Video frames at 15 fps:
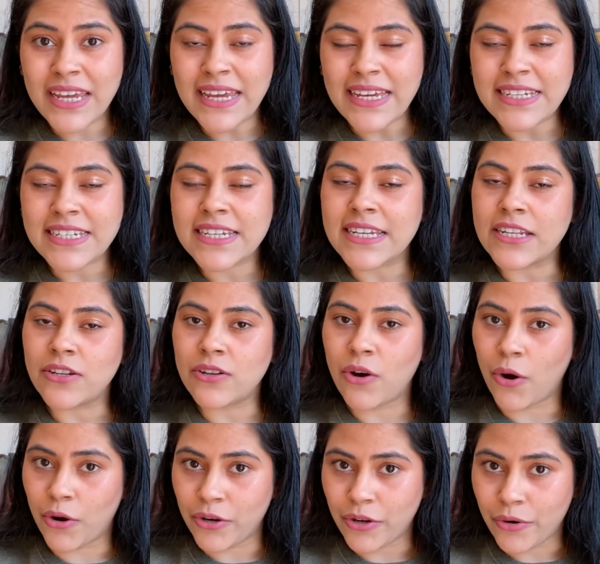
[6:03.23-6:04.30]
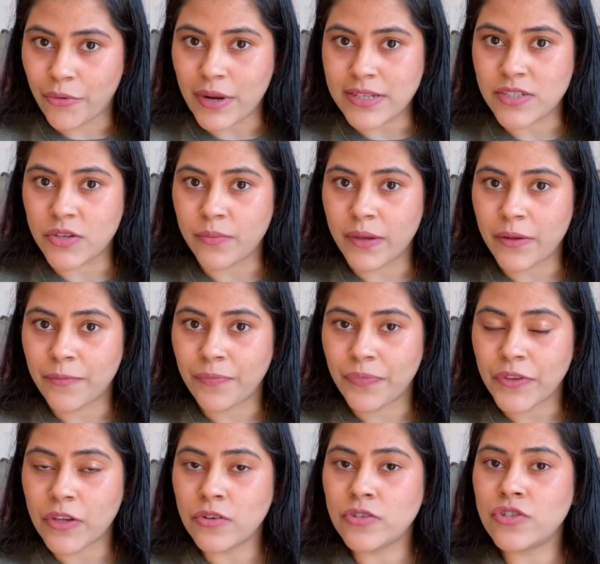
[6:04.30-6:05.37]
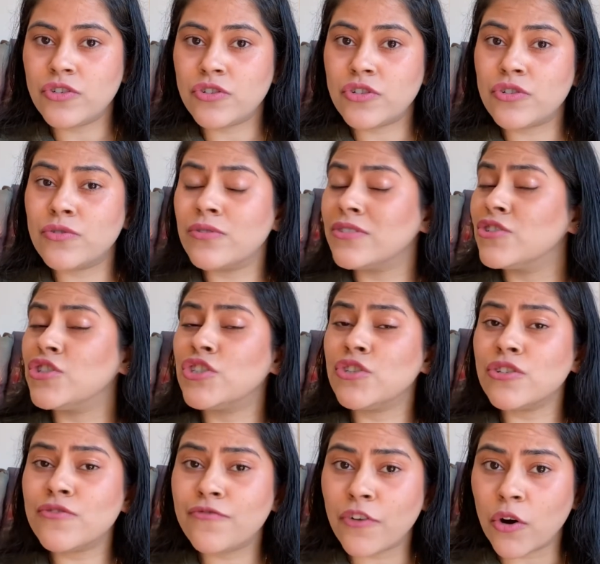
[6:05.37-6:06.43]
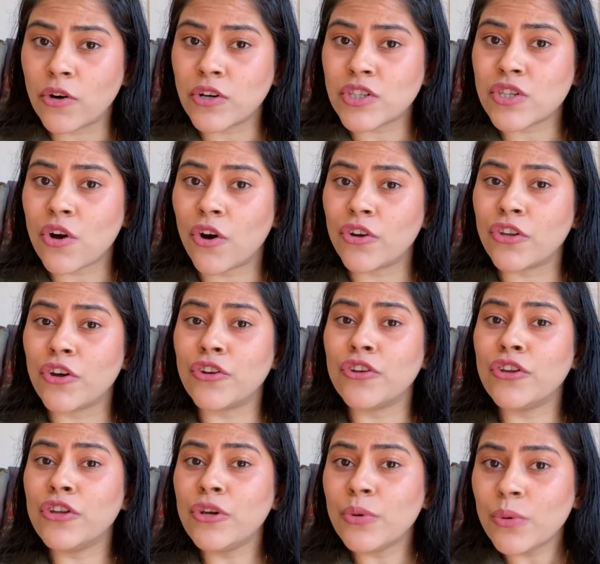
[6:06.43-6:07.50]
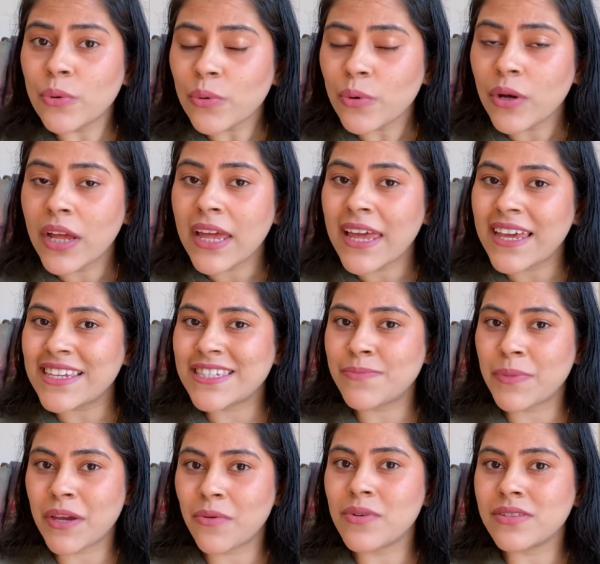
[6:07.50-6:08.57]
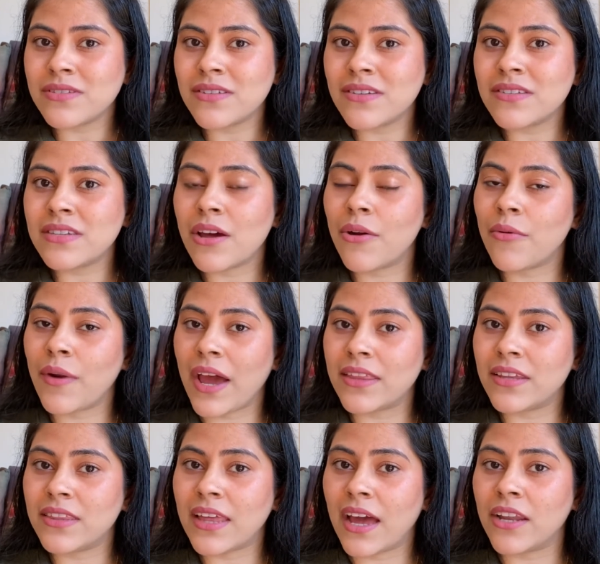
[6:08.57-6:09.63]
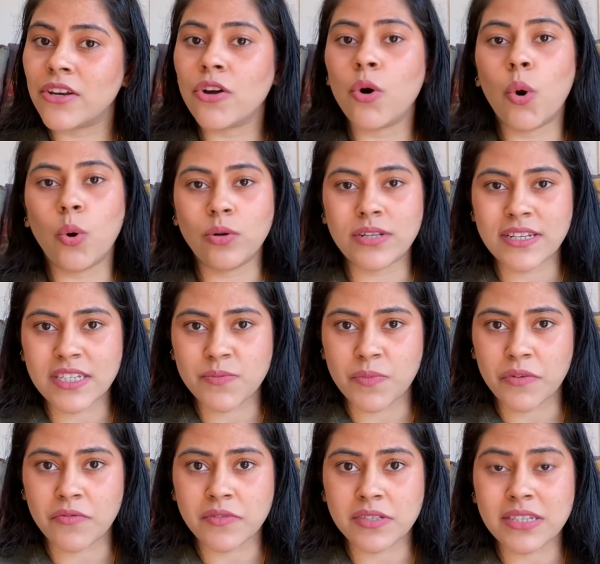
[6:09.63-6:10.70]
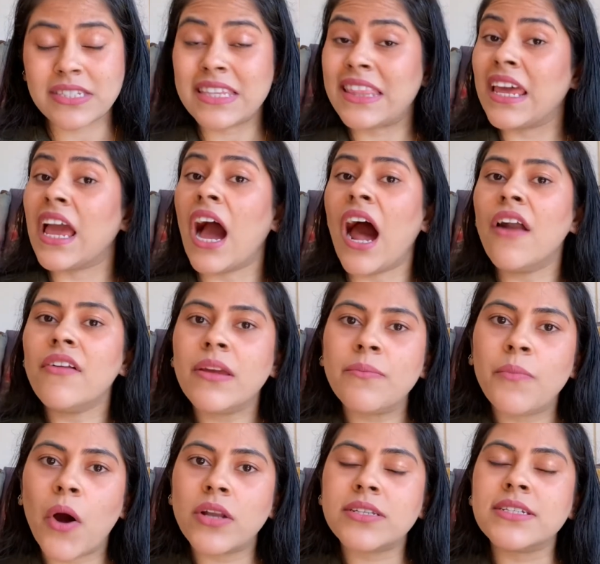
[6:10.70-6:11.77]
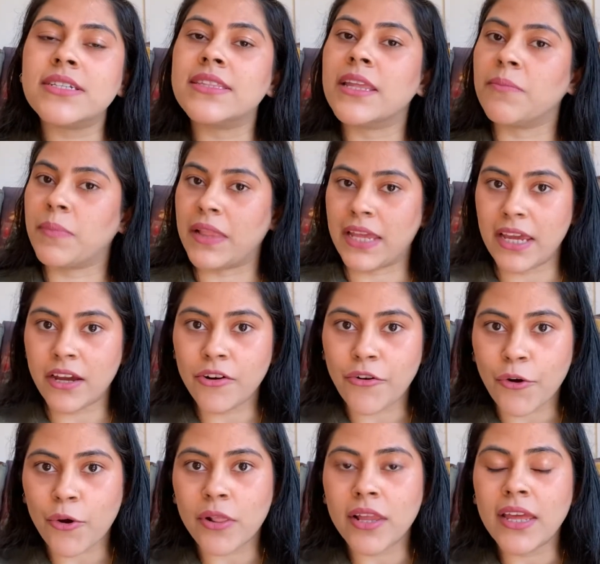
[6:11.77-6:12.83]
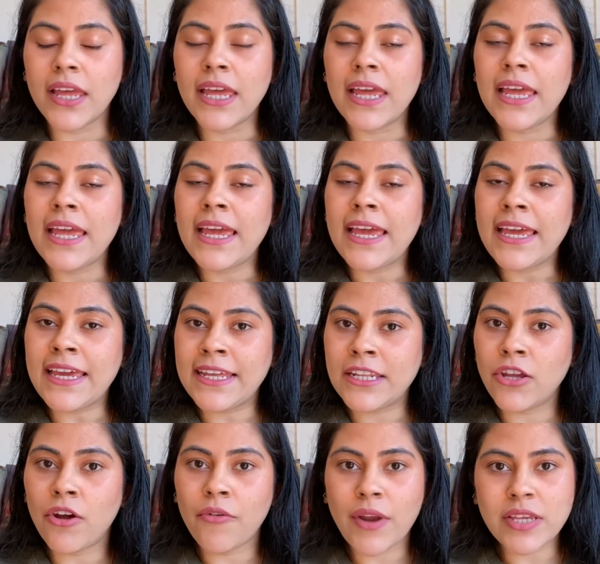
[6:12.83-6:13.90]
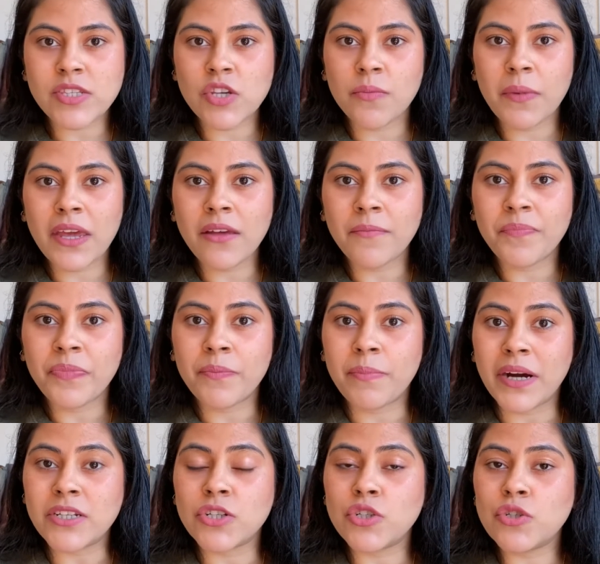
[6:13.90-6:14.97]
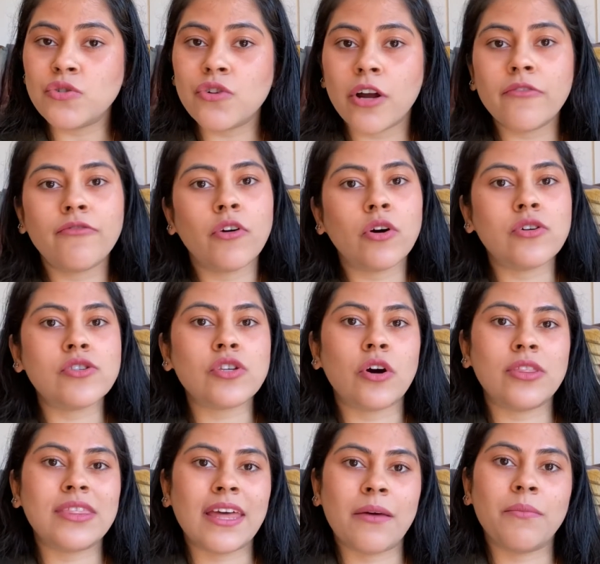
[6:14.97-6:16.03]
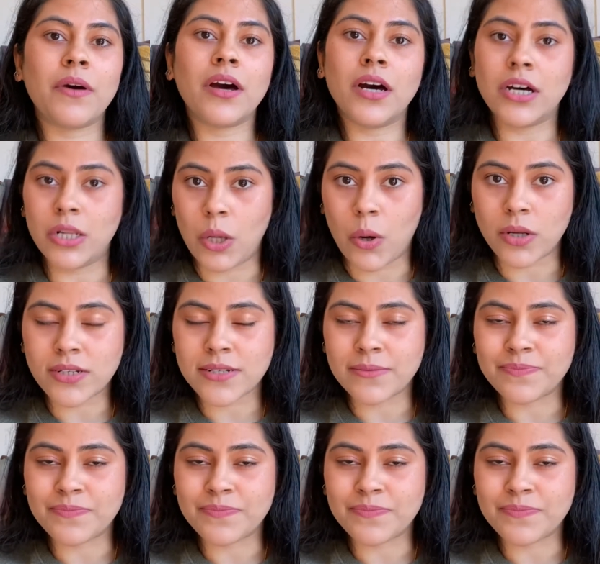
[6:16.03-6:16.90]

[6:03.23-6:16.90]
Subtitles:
it on your resume. You should focus on your new experiences rather than old experiences. They are important, they play a role in your resume, but do not focus on them a lot.